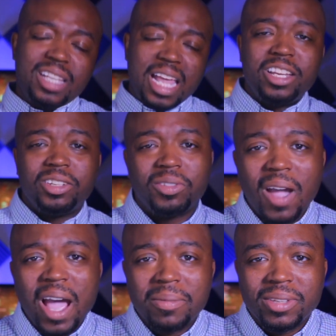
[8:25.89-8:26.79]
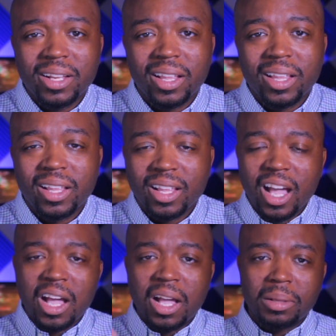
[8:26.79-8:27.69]
like, subscribe to the
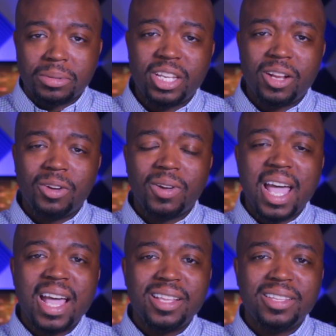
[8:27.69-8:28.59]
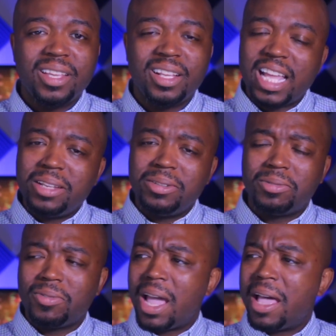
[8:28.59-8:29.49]
uh, channel, guys. Like,
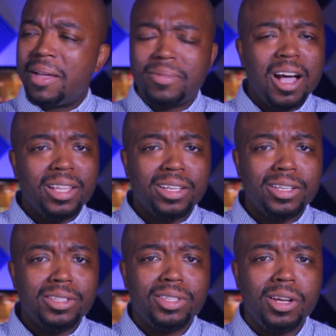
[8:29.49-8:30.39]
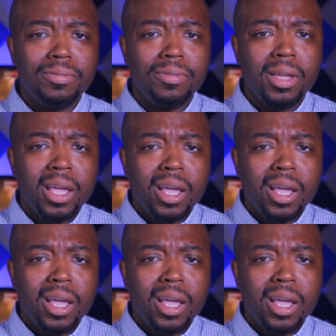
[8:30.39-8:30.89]
subscribe, all that good stuff.